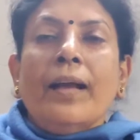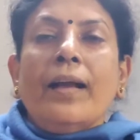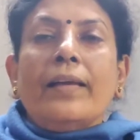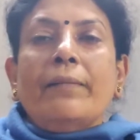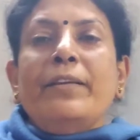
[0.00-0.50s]

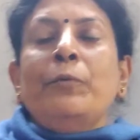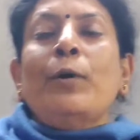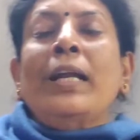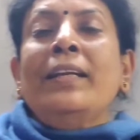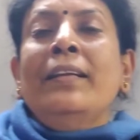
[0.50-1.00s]
Hi
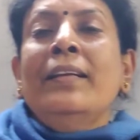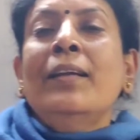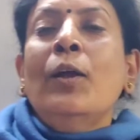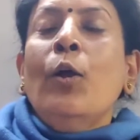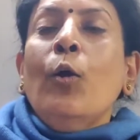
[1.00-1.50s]
everyone,
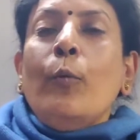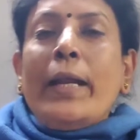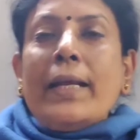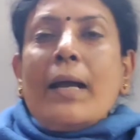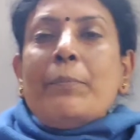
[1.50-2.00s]

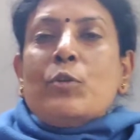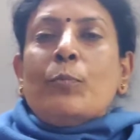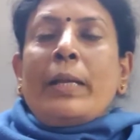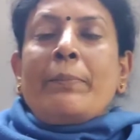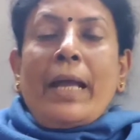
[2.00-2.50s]
welcome to
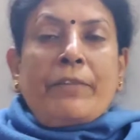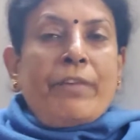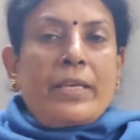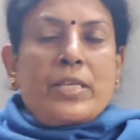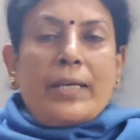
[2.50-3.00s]
my
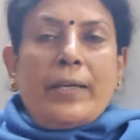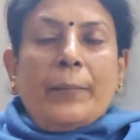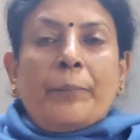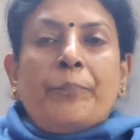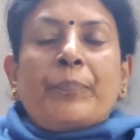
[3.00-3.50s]
MacPhi
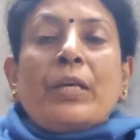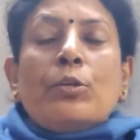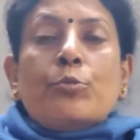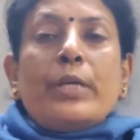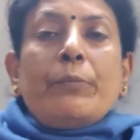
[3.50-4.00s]
channel.
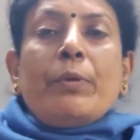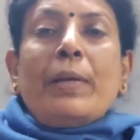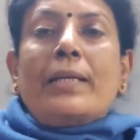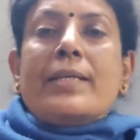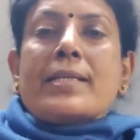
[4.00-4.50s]
Today we
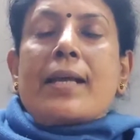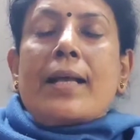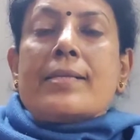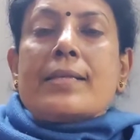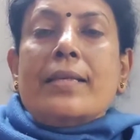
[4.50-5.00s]
will
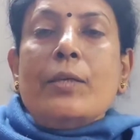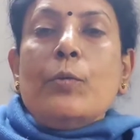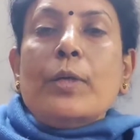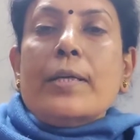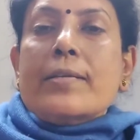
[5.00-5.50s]
discuss
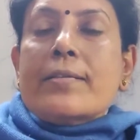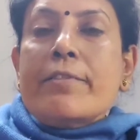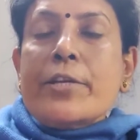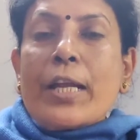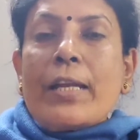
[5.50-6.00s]
Euclid's
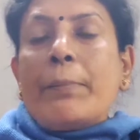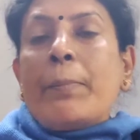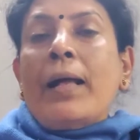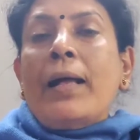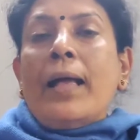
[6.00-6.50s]
division
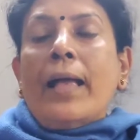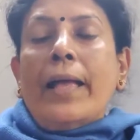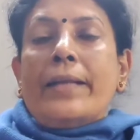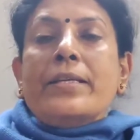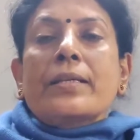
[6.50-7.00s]
lemma
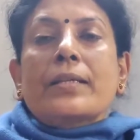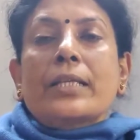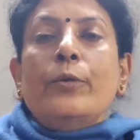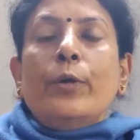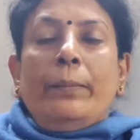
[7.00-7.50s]
and
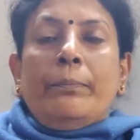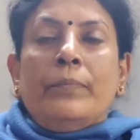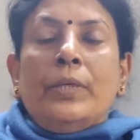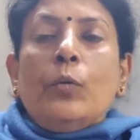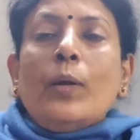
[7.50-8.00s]
theorem.
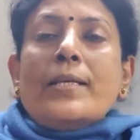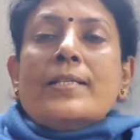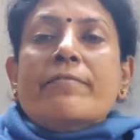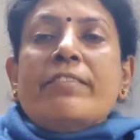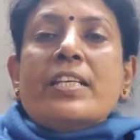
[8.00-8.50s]
What
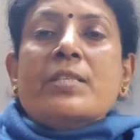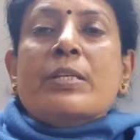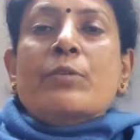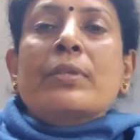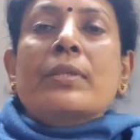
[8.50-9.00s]
is difference
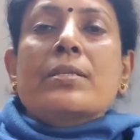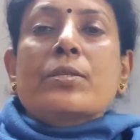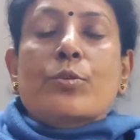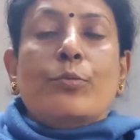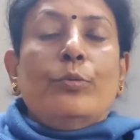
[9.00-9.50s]
between
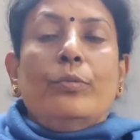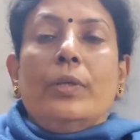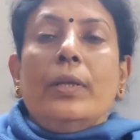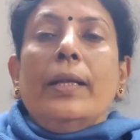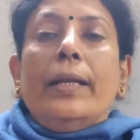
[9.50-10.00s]
these two?
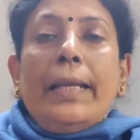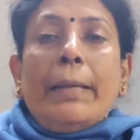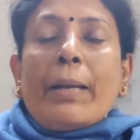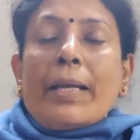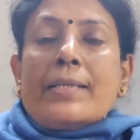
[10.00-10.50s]

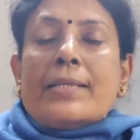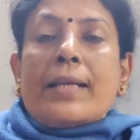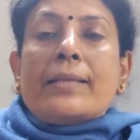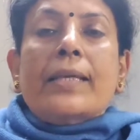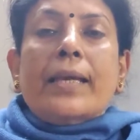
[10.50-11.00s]
Lemma is
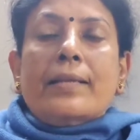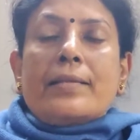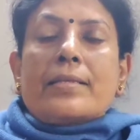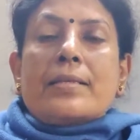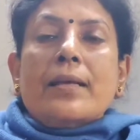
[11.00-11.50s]
nothing
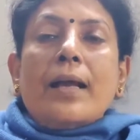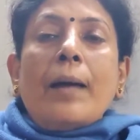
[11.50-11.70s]
else.